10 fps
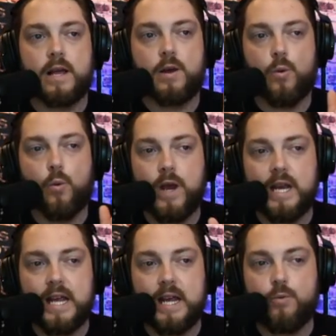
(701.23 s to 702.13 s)
We
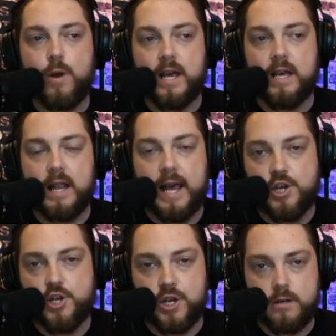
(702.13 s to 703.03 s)
need
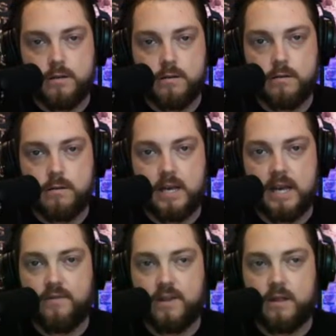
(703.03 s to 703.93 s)
regulation,
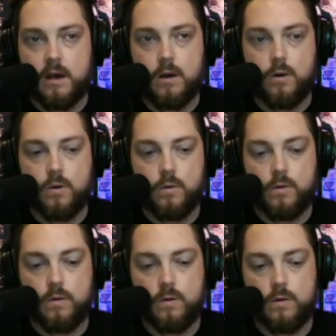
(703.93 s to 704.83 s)
even though
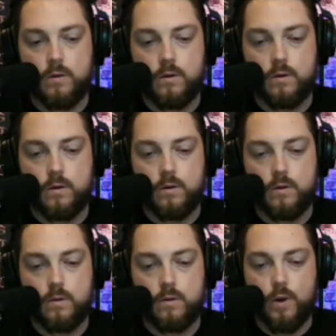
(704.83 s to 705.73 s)

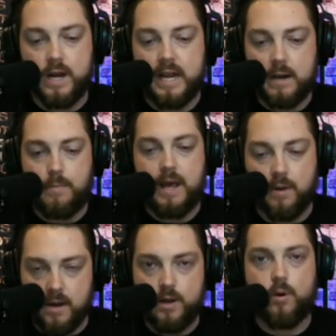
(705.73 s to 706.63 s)
we need to be able
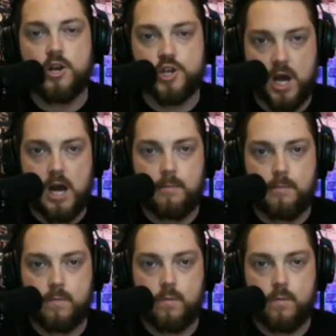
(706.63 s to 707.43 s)
to do our job.